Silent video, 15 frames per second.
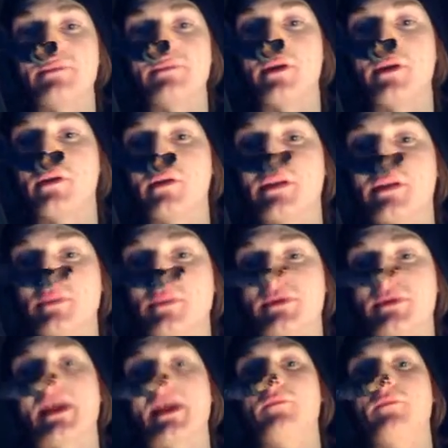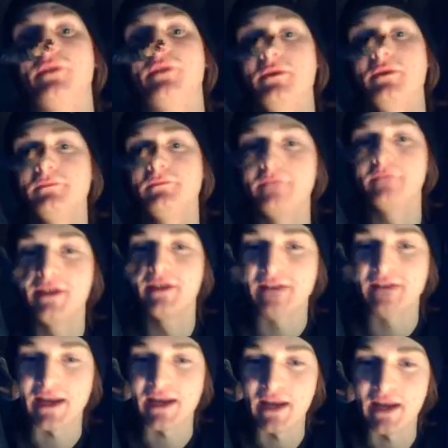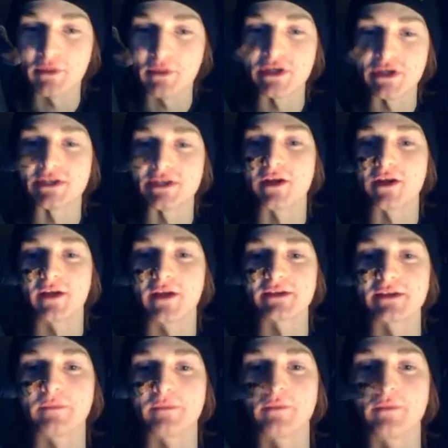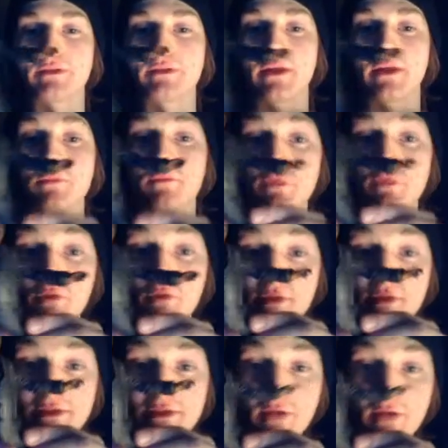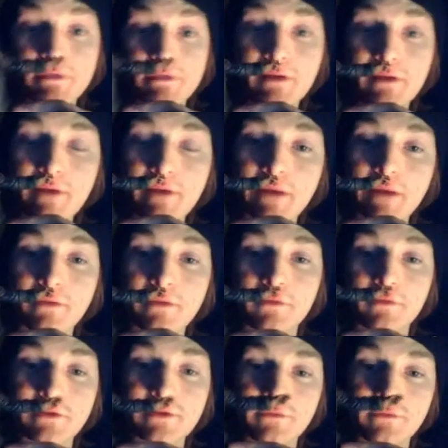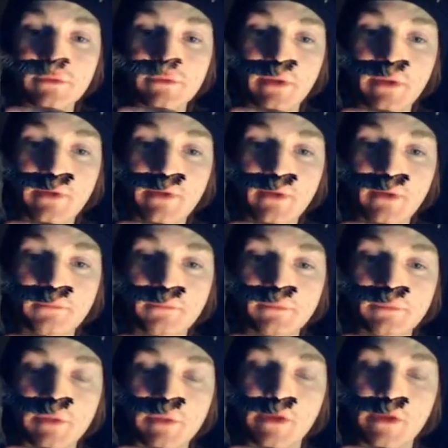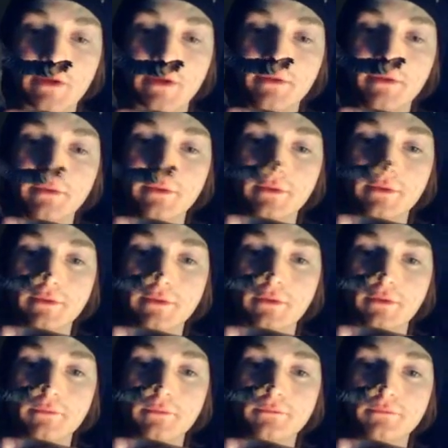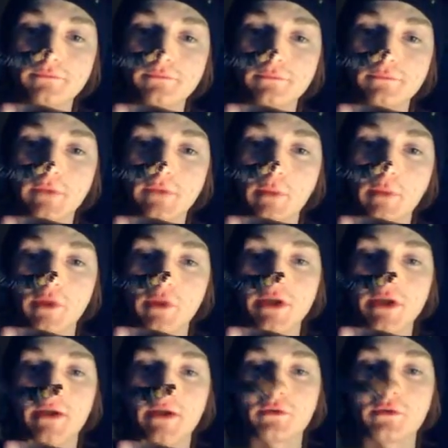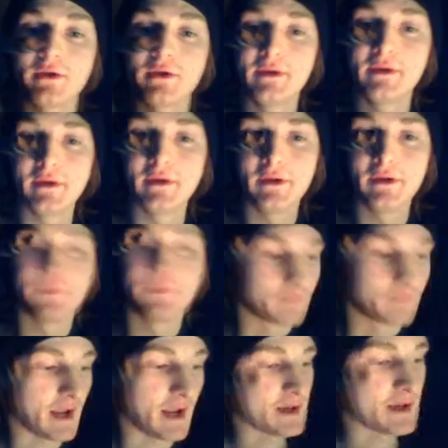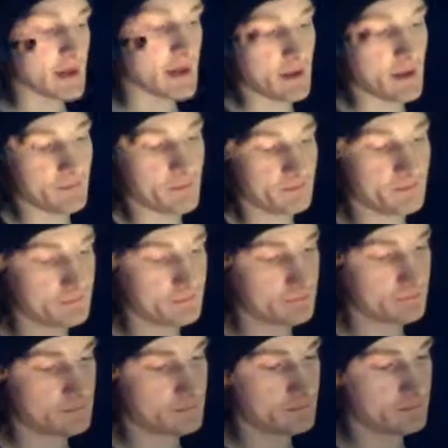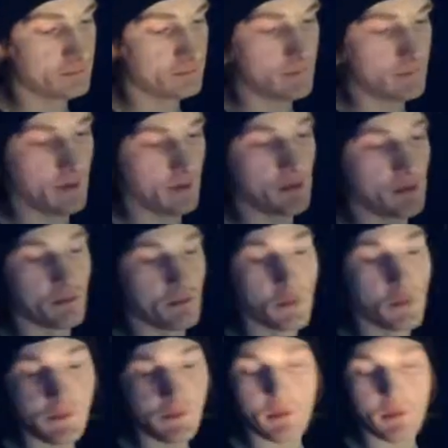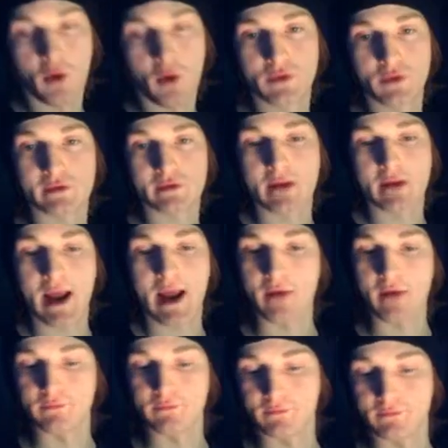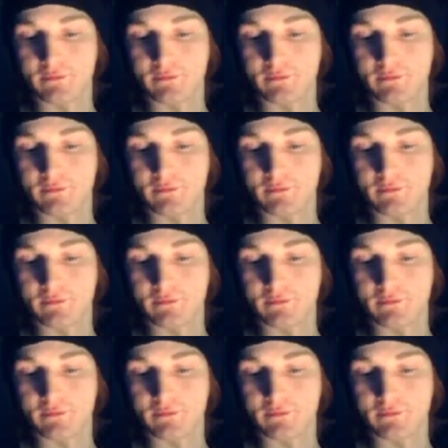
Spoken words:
in the mirror, then he's supposed to come for you. It's kind of a cheesy concept, but the movie itself is all right. The first one I thought was pretty good, so you might want to check it out. And the movie poster I have